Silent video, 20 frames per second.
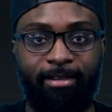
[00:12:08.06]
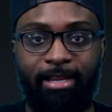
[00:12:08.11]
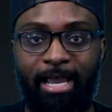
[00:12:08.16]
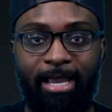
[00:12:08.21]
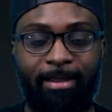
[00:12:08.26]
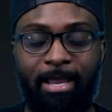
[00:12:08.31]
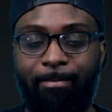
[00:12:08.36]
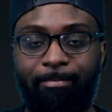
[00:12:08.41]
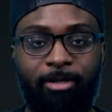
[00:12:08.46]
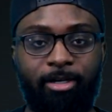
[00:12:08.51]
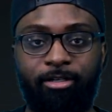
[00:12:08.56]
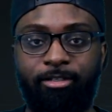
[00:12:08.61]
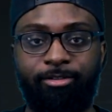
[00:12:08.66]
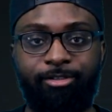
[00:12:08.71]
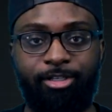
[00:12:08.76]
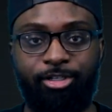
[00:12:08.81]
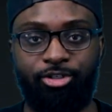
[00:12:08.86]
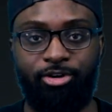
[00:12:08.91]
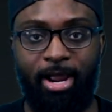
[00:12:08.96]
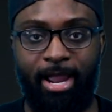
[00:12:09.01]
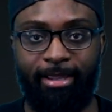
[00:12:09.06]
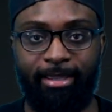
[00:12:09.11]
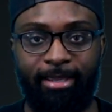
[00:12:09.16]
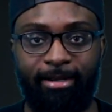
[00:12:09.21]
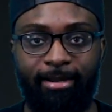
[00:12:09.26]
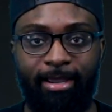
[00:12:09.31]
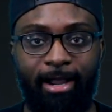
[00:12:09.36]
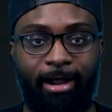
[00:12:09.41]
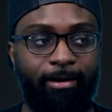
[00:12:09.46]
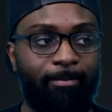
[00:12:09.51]
the, I'm going to lose track.
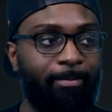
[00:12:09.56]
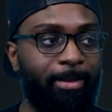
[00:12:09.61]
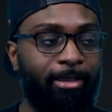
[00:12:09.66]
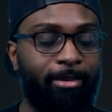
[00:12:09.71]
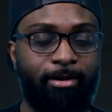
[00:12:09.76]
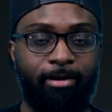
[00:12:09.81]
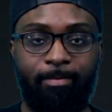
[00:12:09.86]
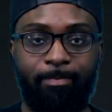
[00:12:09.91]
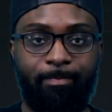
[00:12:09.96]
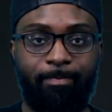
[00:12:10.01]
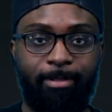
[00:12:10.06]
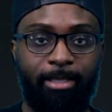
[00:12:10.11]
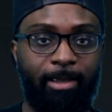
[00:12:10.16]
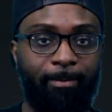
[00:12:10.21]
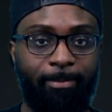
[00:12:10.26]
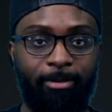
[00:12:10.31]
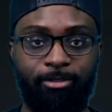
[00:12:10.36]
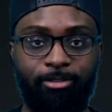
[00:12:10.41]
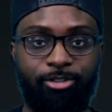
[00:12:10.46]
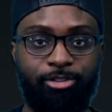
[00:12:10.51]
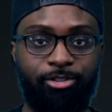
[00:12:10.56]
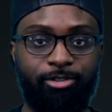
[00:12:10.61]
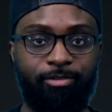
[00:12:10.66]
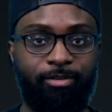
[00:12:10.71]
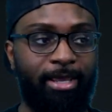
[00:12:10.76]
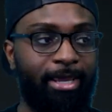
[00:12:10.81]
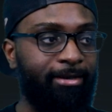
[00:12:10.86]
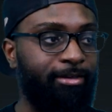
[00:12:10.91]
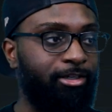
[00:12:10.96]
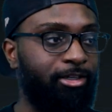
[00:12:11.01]
And how am I going to be able to
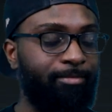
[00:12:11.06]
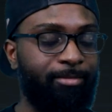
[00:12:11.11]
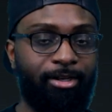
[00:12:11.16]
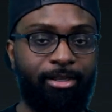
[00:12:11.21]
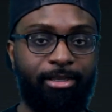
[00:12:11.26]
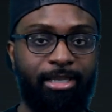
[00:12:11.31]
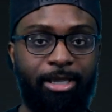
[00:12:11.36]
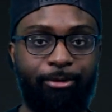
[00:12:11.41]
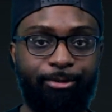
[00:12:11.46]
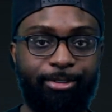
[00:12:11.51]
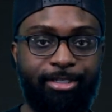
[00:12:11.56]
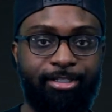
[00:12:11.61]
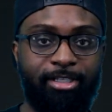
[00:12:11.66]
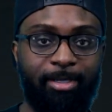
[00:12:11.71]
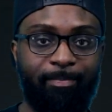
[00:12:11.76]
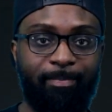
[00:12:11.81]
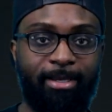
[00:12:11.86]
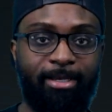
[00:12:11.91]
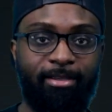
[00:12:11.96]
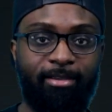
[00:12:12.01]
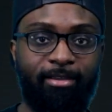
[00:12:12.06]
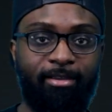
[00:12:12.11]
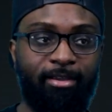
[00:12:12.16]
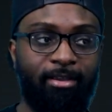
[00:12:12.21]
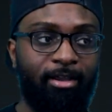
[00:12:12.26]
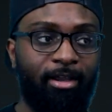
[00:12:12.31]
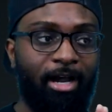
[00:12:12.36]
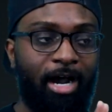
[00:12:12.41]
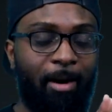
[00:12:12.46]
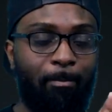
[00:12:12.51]
then communicate with somebody
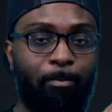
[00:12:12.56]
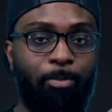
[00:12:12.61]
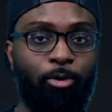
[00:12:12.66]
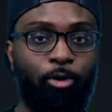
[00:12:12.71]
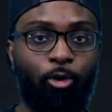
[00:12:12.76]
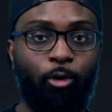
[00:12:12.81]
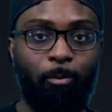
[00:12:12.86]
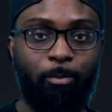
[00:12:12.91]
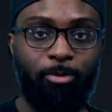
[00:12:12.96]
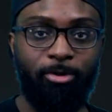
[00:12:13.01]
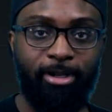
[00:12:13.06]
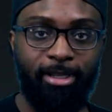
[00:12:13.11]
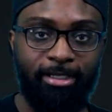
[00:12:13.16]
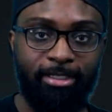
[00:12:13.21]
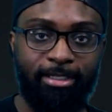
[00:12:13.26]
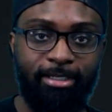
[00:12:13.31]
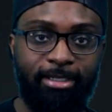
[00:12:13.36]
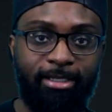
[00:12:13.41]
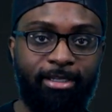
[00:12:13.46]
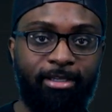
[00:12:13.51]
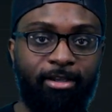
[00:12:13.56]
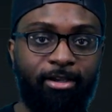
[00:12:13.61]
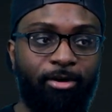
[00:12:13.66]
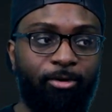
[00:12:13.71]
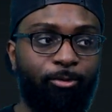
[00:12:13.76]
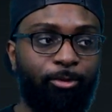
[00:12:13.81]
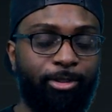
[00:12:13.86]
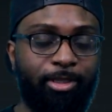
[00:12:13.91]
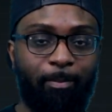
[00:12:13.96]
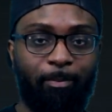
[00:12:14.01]
appropriately
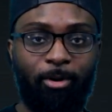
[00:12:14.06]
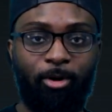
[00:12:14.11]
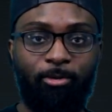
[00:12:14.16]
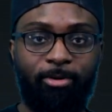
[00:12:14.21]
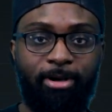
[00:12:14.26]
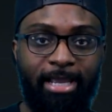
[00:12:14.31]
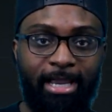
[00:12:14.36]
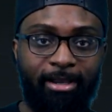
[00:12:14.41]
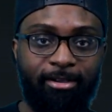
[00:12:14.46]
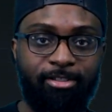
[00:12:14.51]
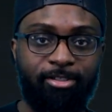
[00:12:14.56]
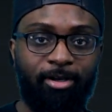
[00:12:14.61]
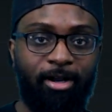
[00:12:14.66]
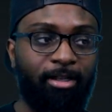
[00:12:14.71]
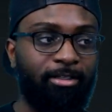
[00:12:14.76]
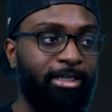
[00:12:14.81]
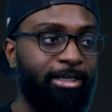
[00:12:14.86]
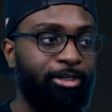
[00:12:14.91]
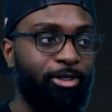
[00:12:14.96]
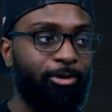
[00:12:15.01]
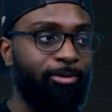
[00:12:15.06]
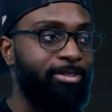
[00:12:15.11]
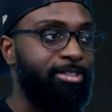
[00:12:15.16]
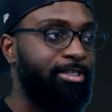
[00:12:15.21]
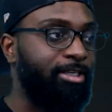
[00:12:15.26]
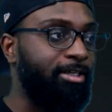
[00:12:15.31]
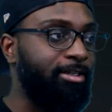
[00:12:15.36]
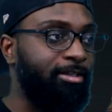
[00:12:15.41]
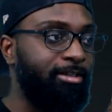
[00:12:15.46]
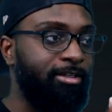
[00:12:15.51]
with the pronouns? All I know is
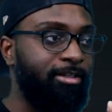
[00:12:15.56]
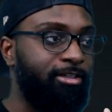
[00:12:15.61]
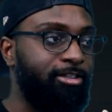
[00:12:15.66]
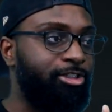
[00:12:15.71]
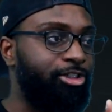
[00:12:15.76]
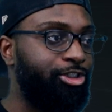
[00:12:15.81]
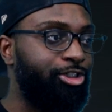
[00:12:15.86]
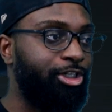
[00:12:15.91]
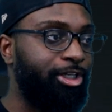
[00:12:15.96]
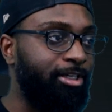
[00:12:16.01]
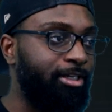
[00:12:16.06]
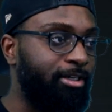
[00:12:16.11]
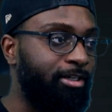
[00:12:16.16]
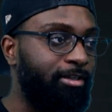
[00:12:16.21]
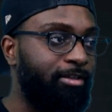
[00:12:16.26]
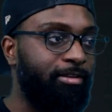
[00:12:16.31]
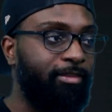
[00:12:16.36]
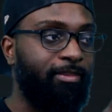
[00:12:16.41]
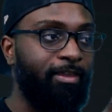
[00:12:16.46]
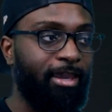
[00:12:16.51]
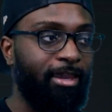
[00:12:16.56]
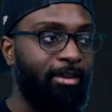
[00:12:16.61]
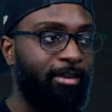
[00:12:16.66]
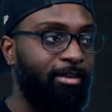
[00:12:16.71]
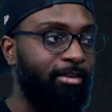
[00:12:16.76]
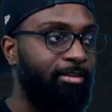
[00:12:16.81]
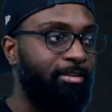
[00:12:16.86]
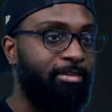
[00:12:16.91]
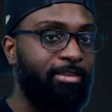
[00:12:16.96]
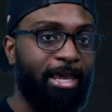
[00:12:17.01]
he, she,
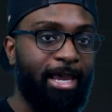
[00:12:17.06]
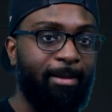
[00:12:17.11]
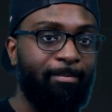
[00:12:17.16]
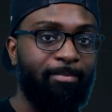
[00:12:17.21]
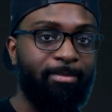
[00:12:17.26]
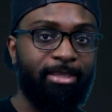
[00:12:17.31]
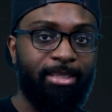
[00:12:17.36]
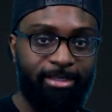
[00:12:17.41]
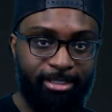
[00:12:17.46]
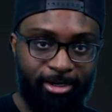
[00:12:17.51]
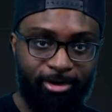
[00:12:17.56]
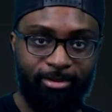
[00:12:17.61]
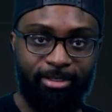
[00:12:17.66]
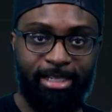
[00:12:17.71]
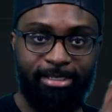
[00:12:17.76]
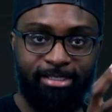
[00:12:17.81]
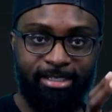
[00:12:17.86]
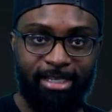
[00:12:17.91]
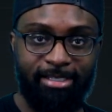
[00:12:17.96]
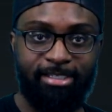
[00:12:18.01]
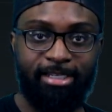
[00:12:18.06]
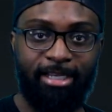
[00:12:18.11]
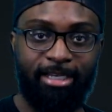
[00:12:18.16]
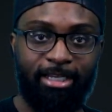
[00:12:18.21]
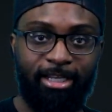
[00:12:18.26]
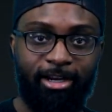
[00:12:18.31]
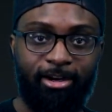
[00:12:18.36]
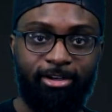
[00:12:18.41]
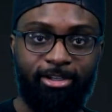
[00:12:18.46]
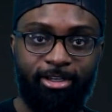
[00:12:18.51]
they, them. You know, that's that's
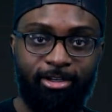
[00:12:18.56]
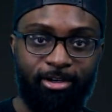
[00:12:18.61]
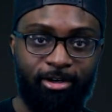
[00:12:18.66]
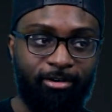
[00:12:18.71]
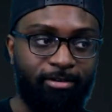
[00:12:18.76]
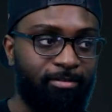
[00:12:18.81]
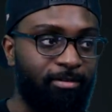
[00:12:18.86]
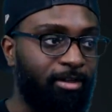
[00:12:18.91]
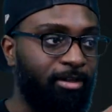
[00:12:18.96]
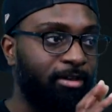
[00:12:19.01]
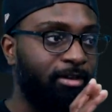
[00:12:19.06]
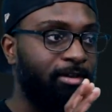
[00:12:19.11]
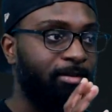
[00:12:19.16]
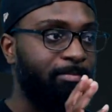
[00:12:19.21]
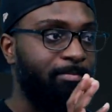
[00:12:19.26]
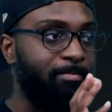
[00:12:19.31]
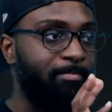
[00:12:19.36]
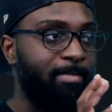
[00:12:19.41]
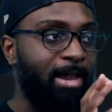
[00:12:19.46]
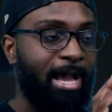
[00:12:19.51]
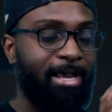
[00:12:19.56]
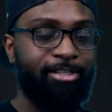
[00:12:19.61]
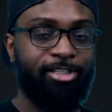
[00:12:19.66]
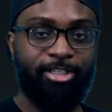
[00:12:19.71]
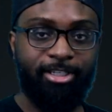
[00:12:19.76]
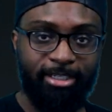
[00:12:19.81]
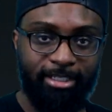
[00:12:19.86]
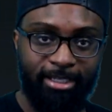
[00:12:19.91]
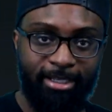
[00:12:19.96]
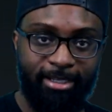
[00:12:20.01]
clear. You know,
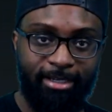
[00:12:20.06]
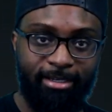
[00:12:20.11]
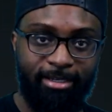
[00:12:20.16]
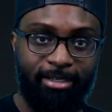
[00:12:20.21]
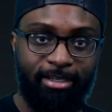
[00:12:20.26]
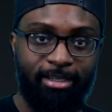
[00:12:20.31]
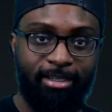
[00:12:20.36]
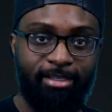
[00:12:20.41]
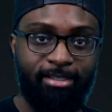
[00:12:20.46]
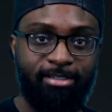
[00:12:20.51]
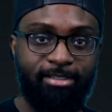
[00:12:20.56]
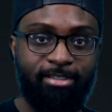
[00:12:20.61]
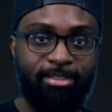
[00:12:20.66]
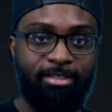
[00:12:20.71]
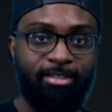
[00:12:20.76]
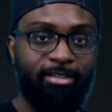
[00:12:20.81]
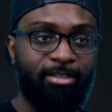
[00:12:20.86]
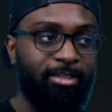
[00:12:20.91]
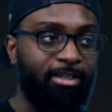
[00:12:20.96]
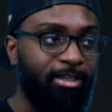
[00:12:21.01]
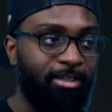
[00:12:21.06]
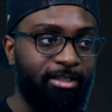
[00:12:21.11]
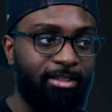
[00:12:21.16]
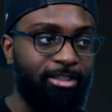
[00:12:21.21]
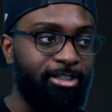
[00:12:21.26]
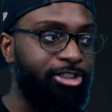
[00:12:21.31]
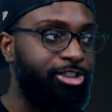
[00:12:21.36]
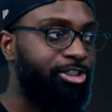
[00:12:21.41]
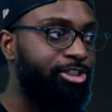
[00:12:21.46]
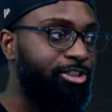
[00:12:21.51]
masculine is
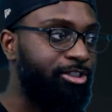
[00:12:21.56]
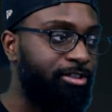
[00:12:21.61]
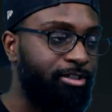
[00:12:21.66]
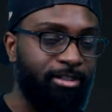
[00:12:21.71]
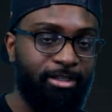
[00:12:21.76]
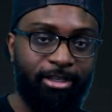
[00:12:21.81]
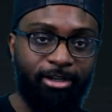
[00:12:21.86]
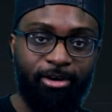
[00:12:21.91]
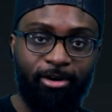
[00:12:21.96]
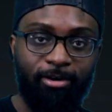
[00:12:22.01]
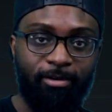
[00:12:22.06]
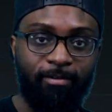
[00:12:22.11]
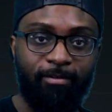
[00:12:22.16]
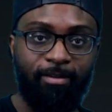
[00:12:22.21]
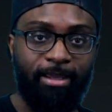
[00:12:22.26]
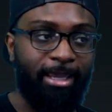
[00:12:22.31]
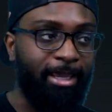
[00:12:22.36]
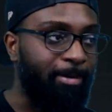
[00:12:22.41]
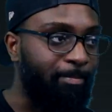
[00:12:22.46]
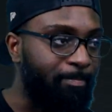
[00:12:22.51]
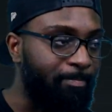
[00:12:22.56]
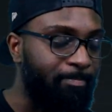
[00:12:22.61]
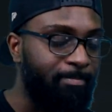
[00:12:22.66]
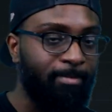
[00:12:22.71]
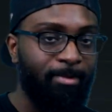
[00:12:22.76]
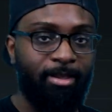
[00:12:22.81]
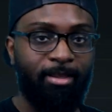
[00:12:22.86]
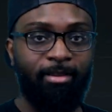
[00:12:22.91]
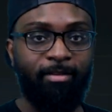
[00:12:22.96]
he, you know, him,